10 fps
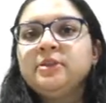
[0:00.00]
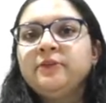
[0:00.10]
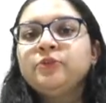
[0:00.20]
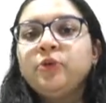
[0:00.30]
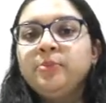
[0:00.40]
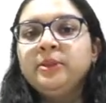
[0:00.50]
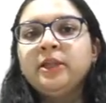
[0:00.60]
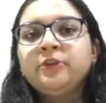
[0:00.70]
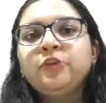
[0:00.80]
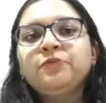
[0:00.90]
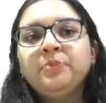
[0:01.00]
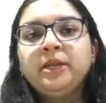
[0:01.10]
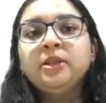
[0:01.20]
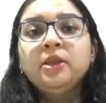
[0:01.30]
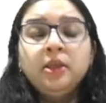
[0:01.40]
They have told me that you have
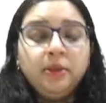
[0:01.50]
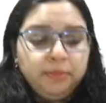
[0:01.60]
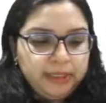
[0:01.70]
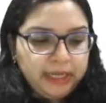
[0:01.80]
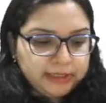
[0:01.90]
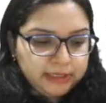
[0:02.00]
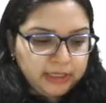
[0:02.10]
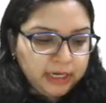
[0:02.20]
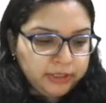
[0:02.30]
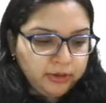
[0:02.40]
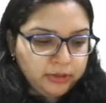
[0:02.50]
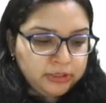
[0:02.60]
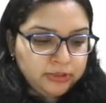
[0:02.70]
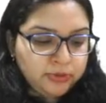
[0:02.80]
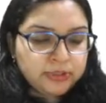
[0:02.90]
made pediatric
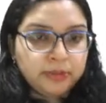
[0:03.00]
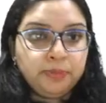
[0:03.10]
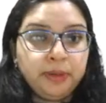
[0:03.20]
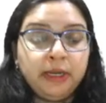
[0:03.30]
cardiology so simple.